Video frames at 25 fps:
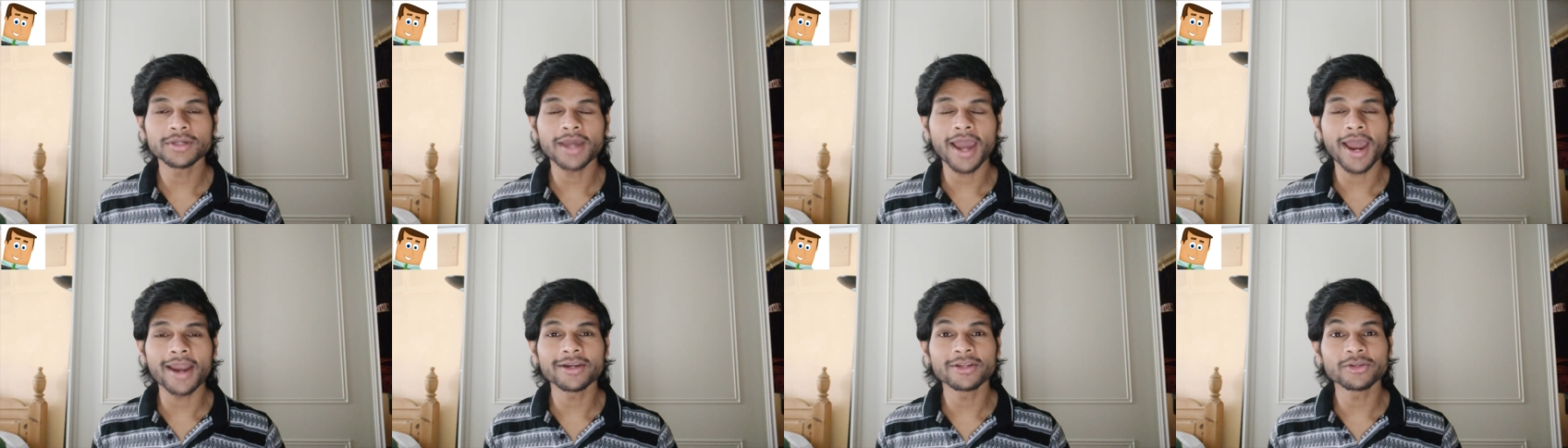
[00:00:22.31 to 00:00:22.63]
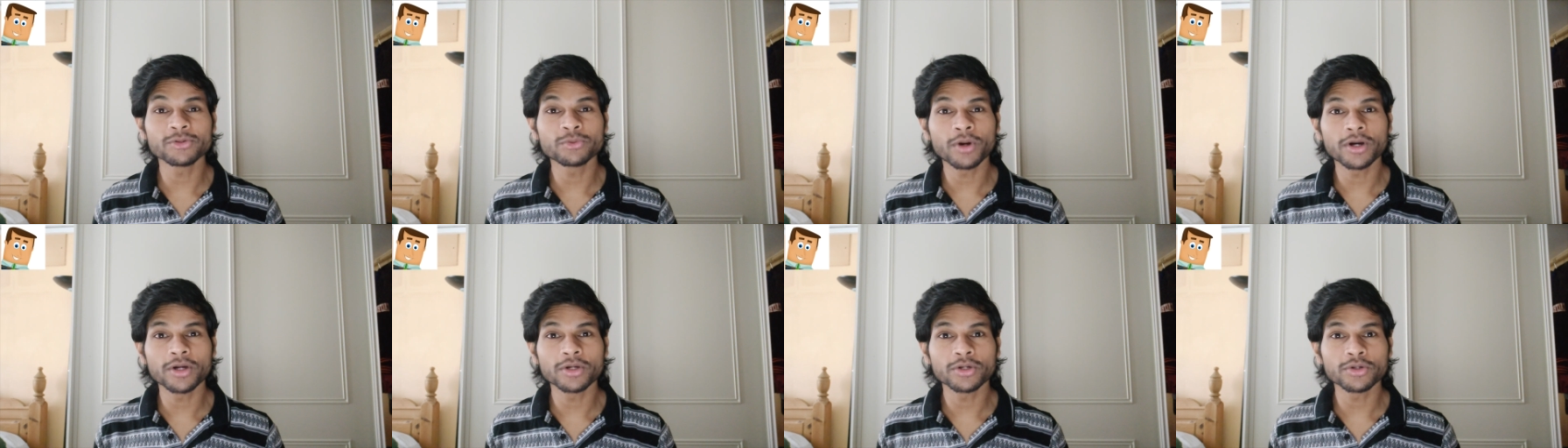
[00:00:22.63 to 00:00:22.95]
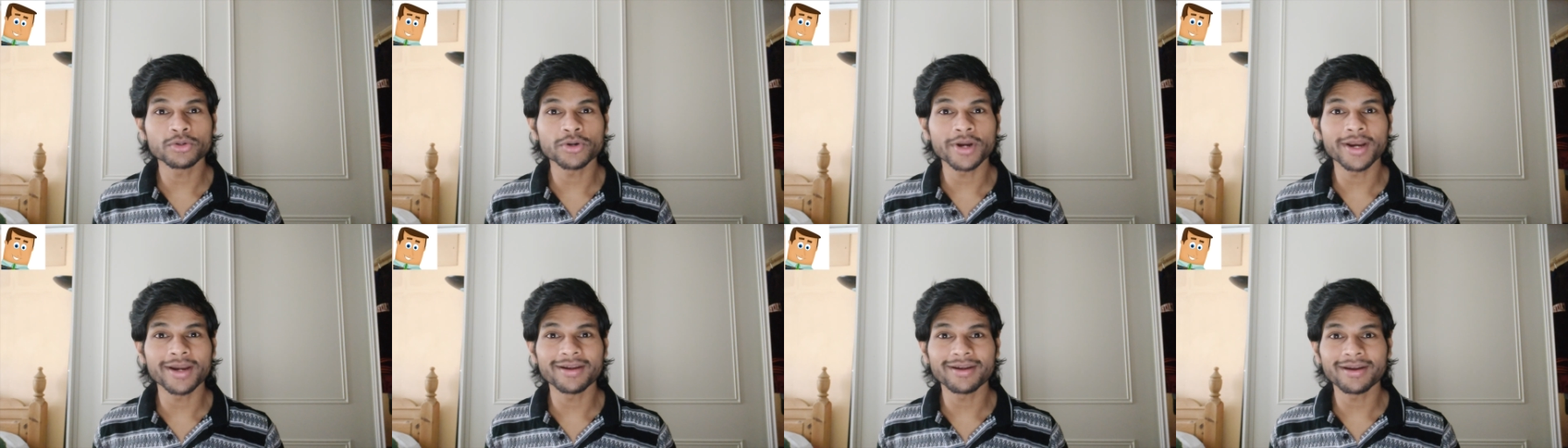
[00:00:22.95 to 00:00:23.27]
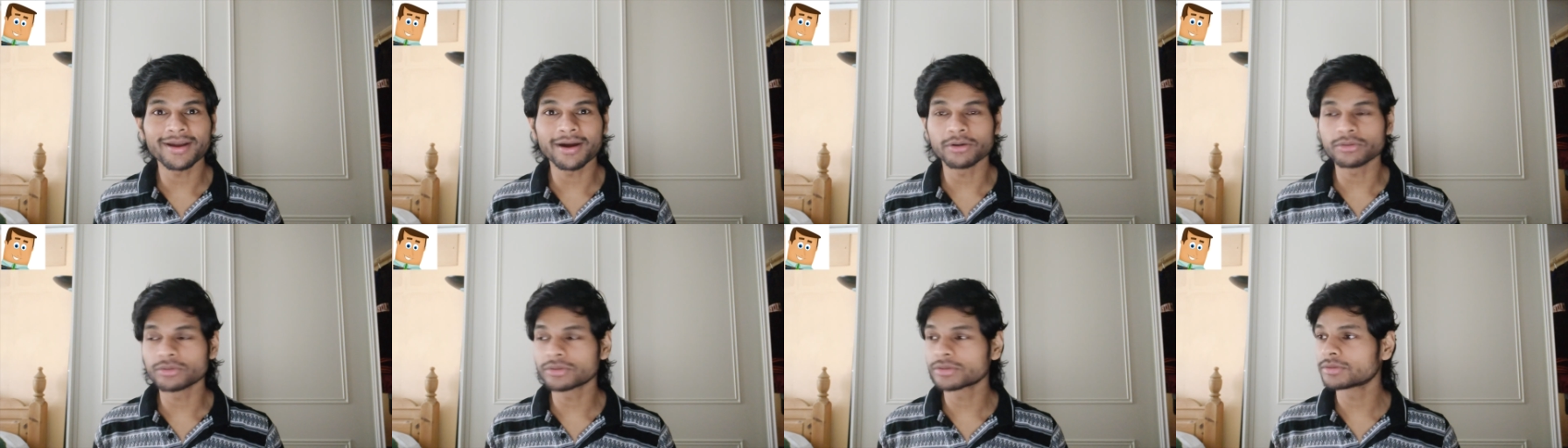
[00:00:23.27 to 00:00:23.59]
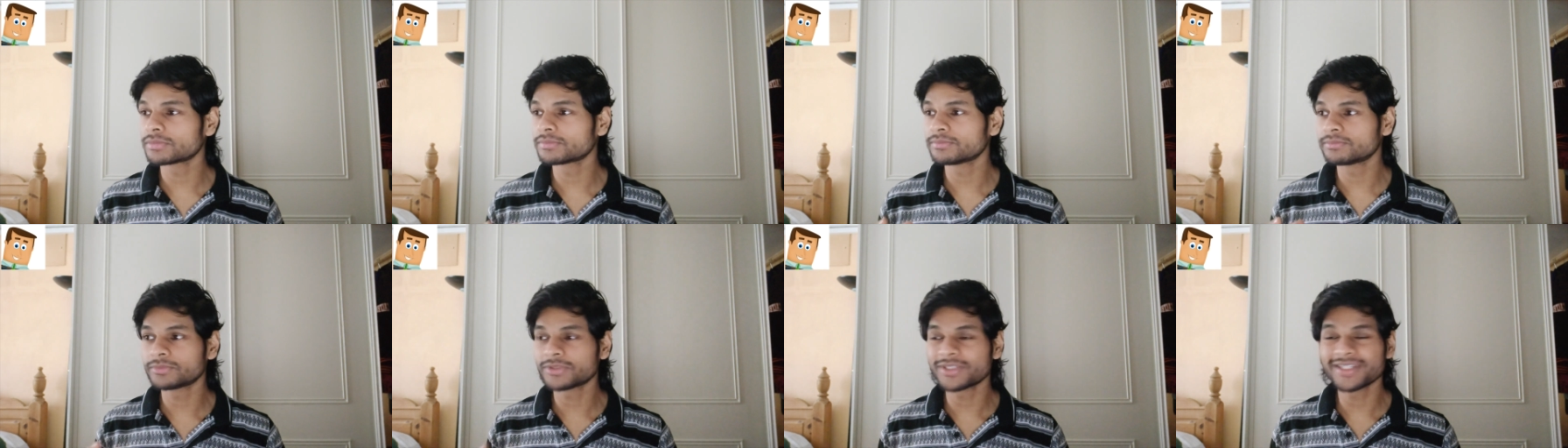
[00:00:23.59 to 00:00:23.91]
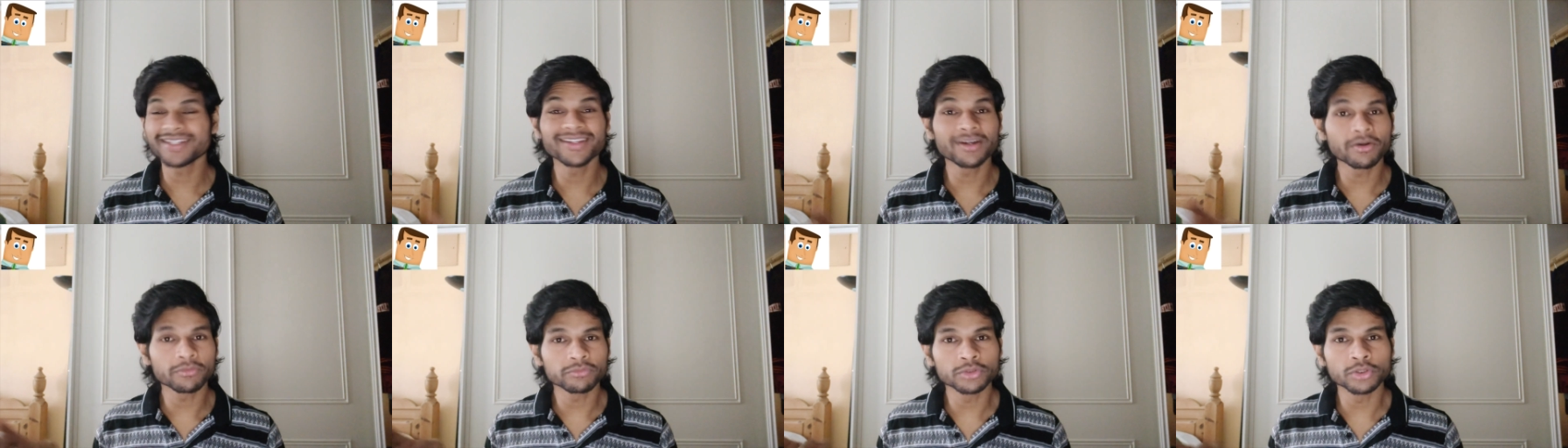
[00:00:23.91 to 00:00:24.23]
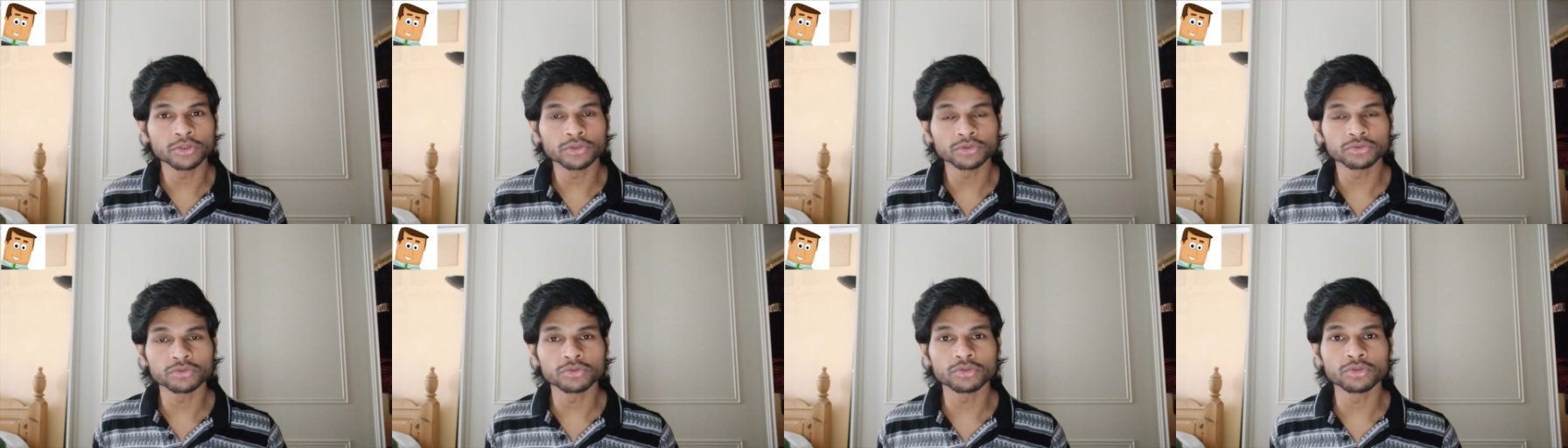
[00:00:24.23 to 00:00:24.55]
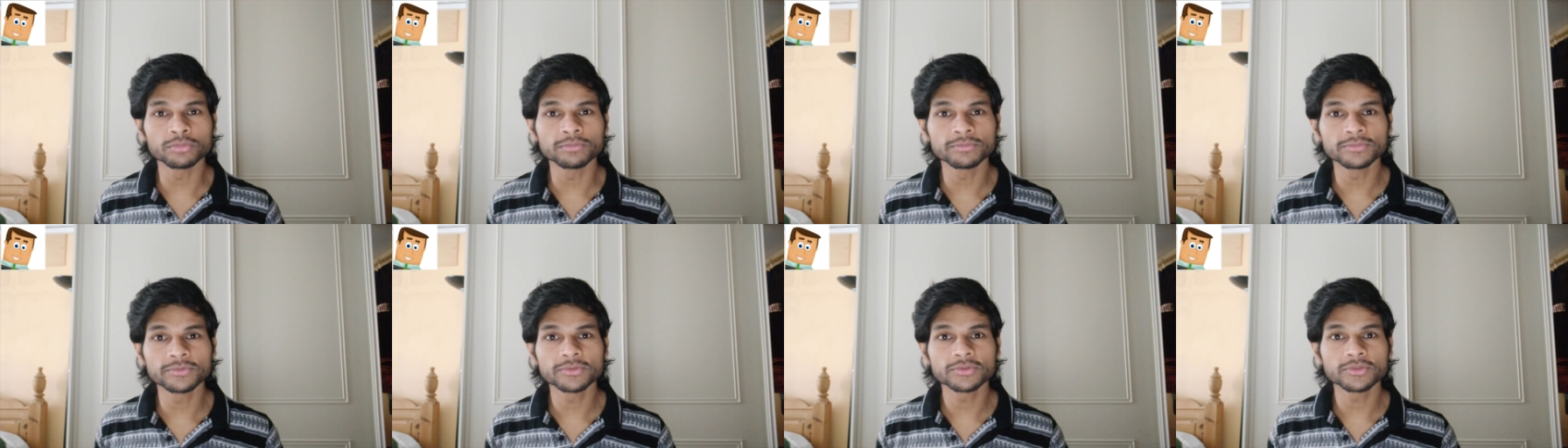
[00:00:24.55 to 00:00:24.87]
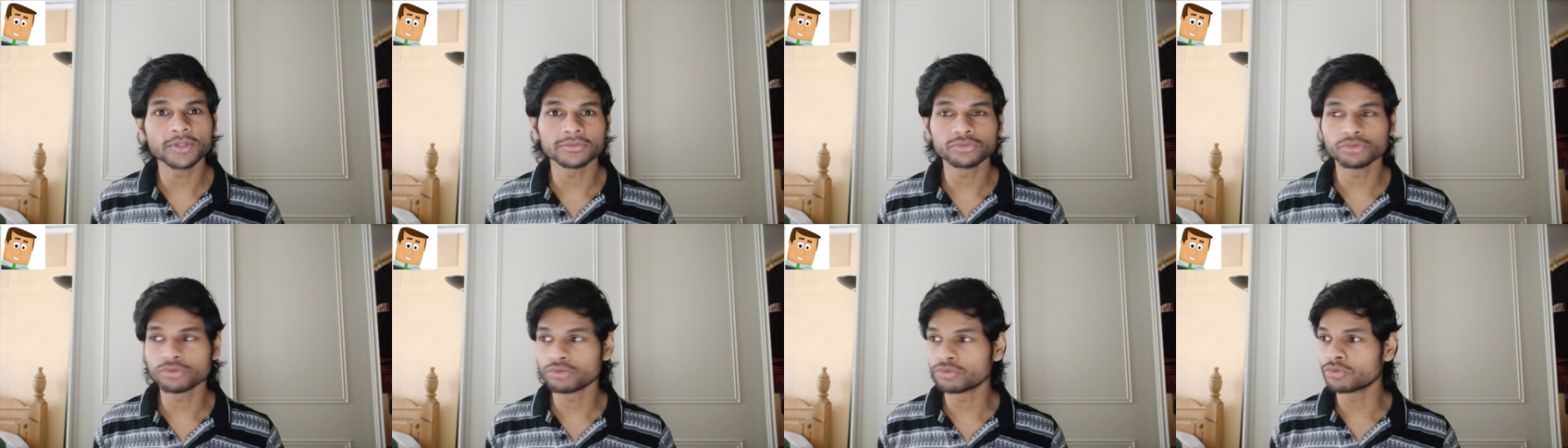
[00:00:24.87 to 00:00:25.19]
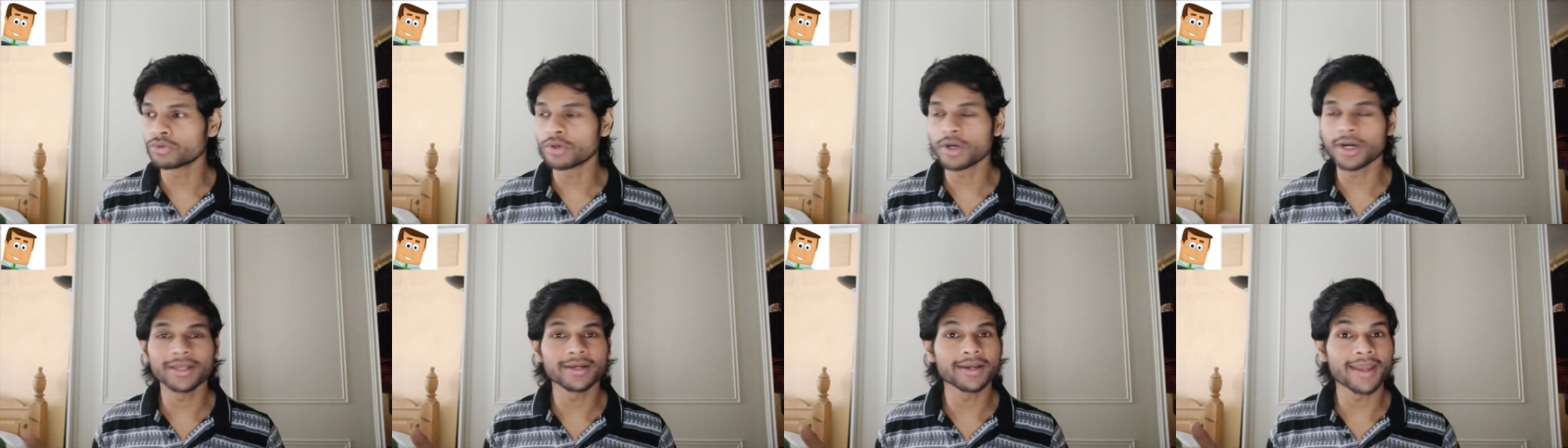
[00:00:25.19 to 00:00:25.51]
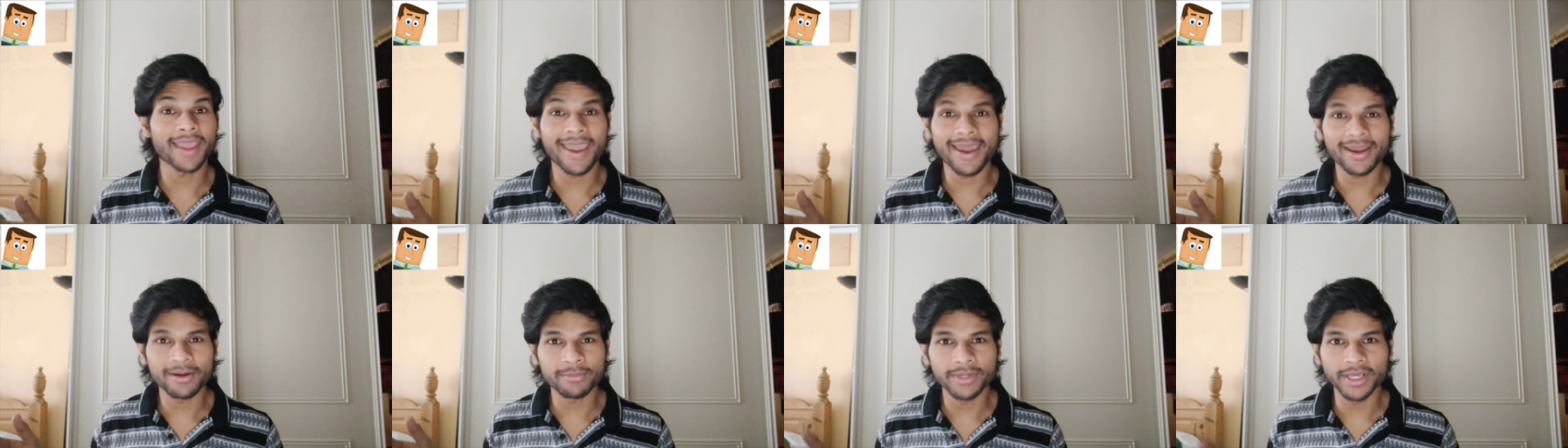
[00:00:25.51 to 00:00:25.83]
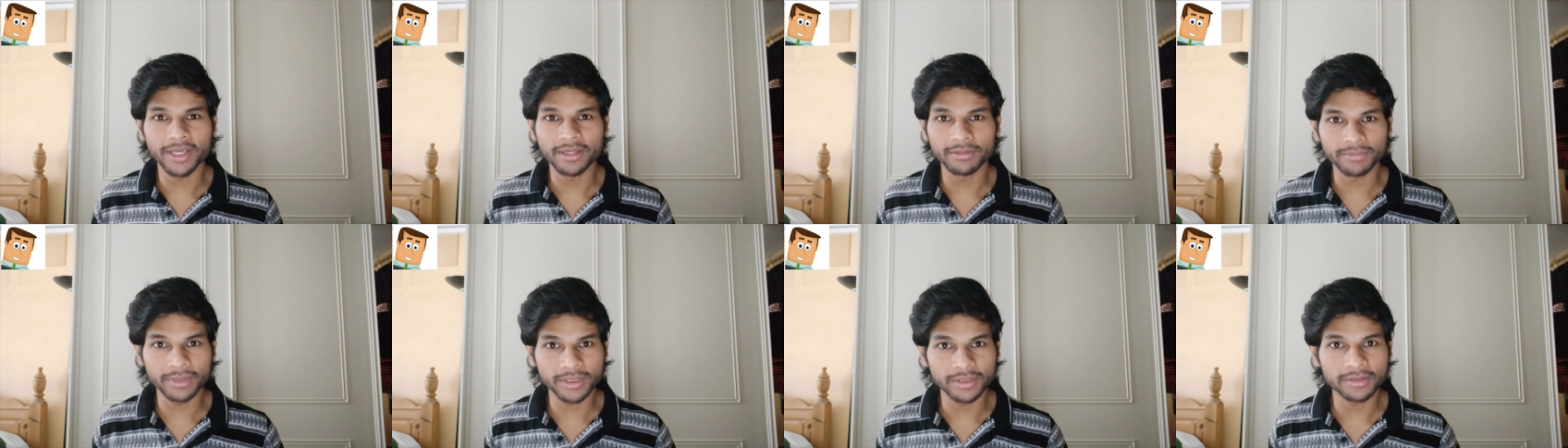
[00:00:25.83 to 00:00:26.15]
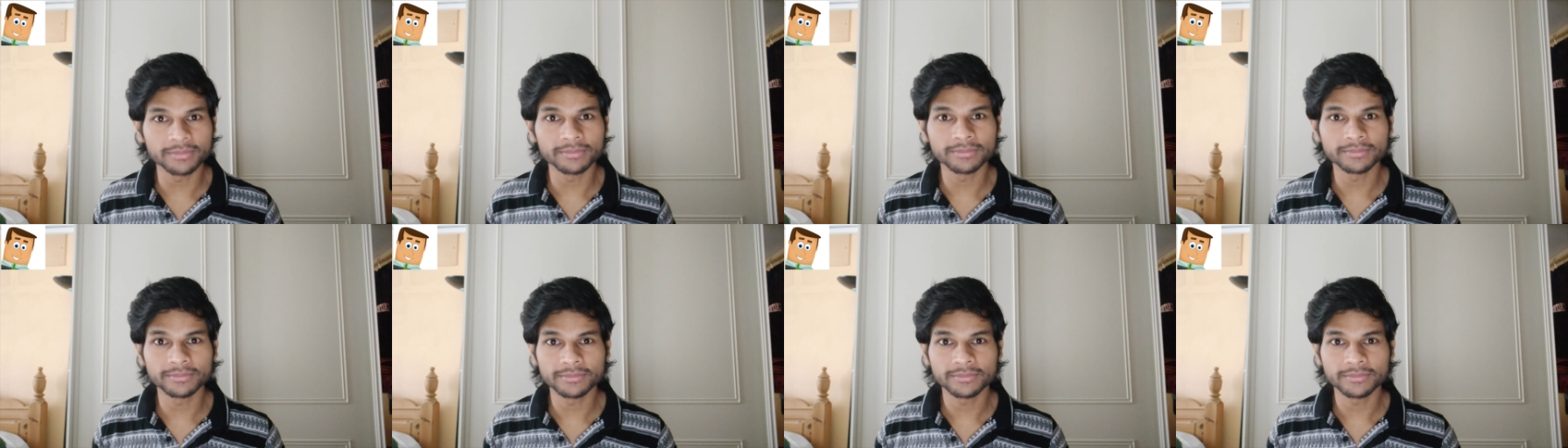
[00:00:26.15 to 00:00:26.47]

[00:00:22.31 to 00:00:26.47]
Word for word: and you want to rent out three of those rooms through an Airbnb.